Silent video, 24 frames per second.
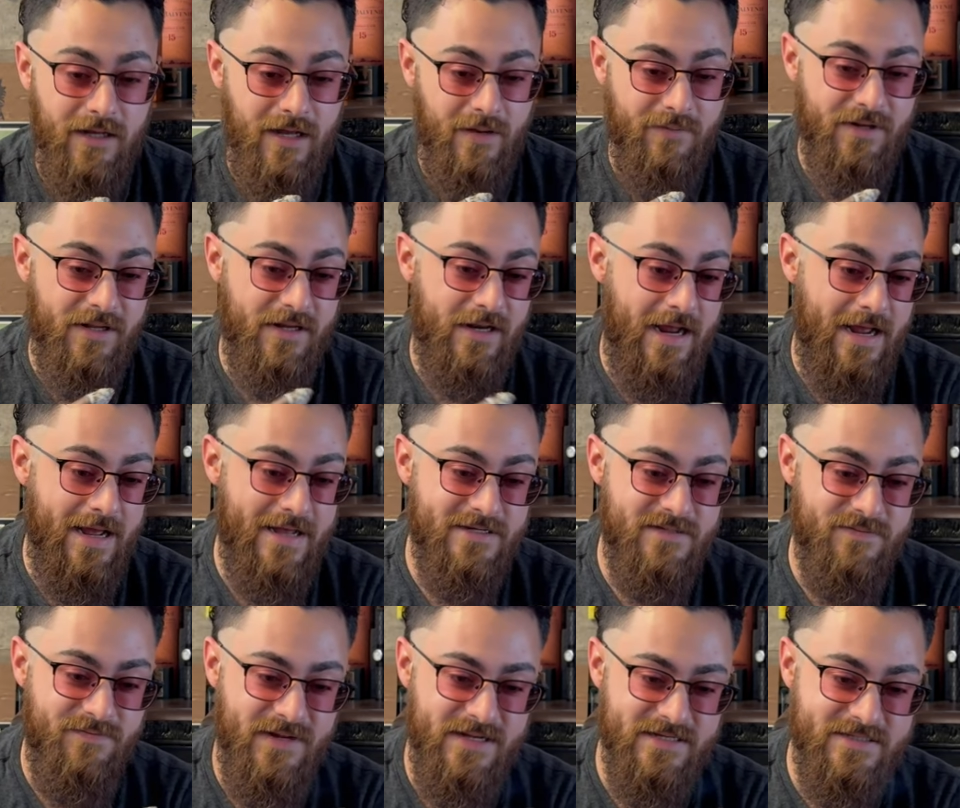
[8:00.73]
I mean, I
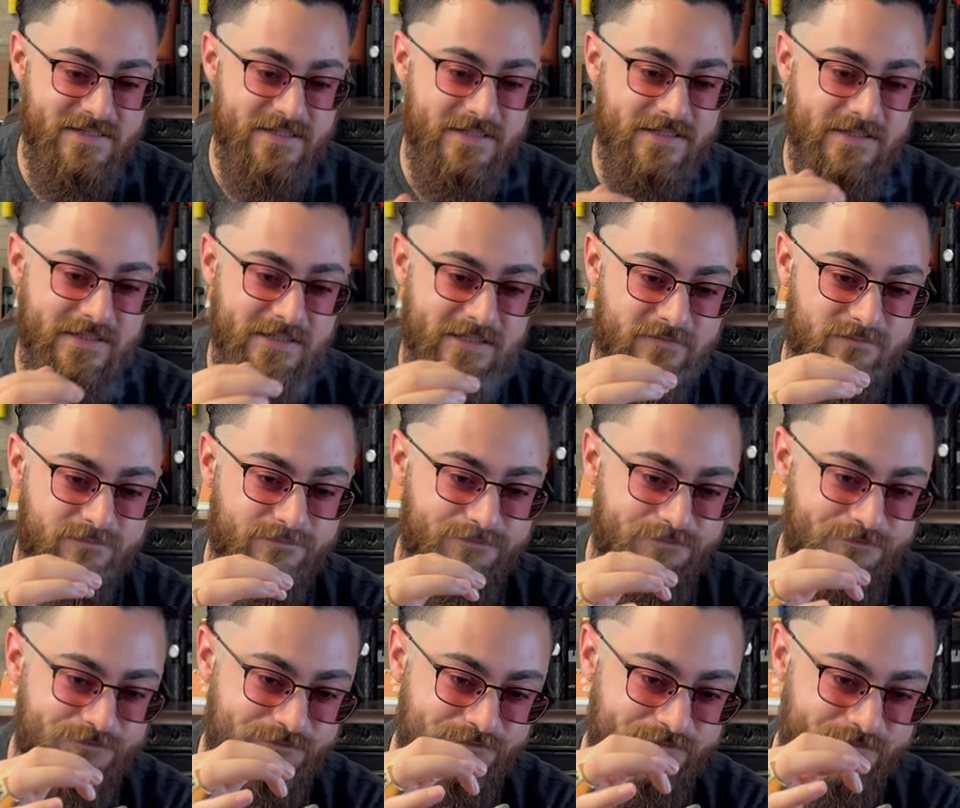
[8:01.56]
had to basically
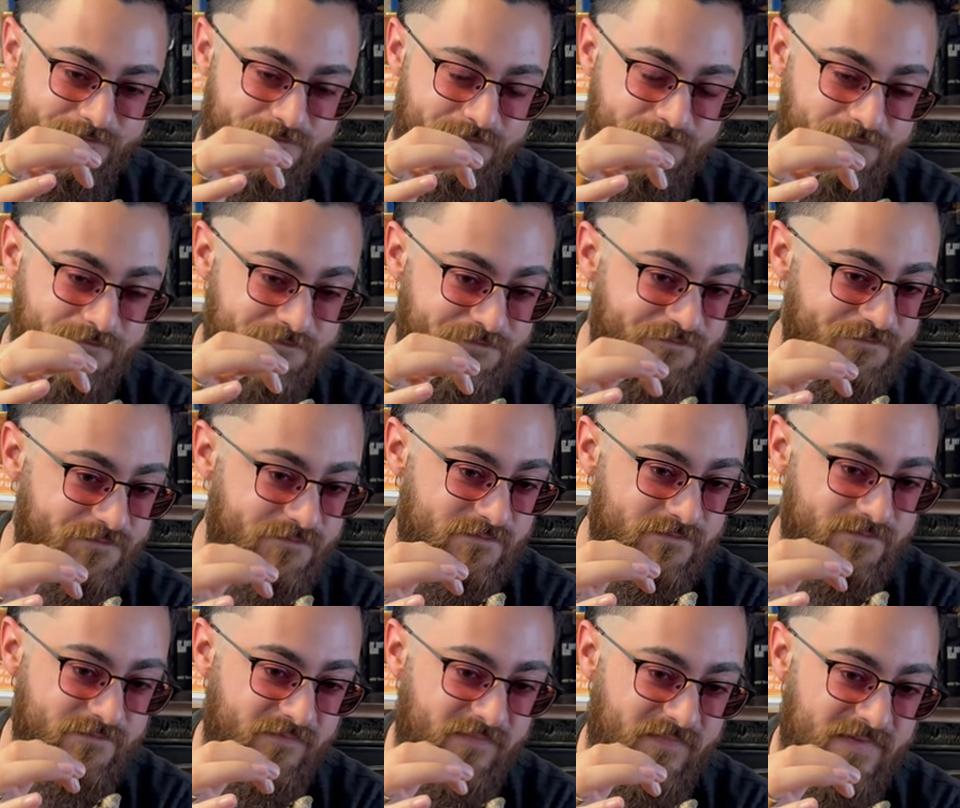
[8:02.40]

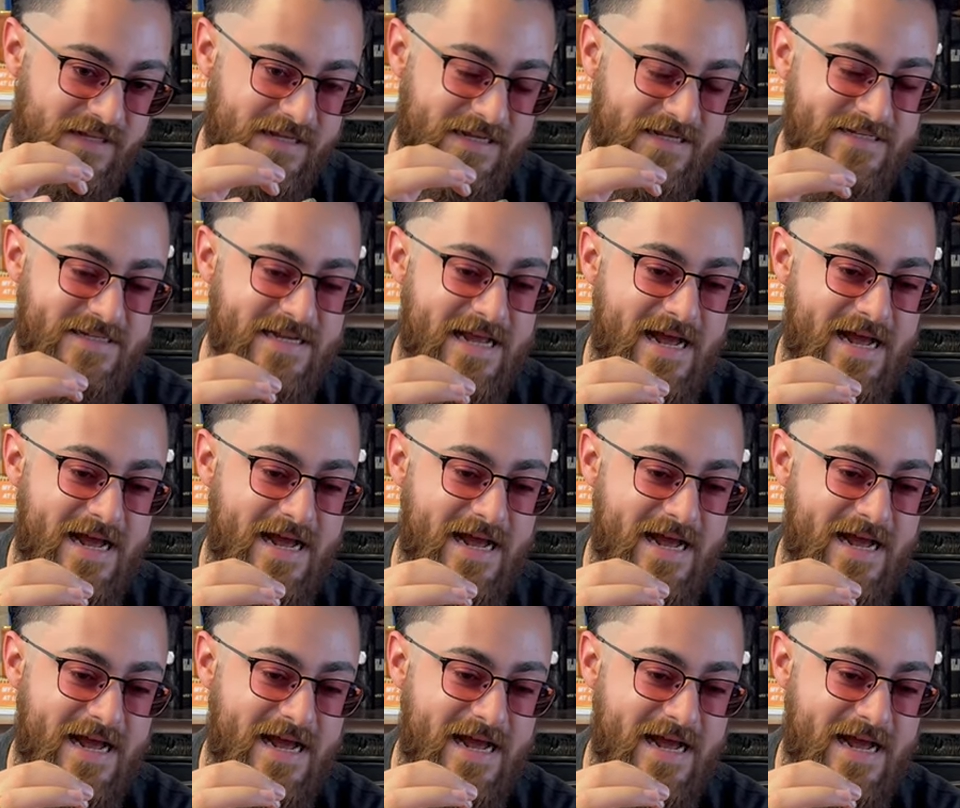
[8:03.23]
get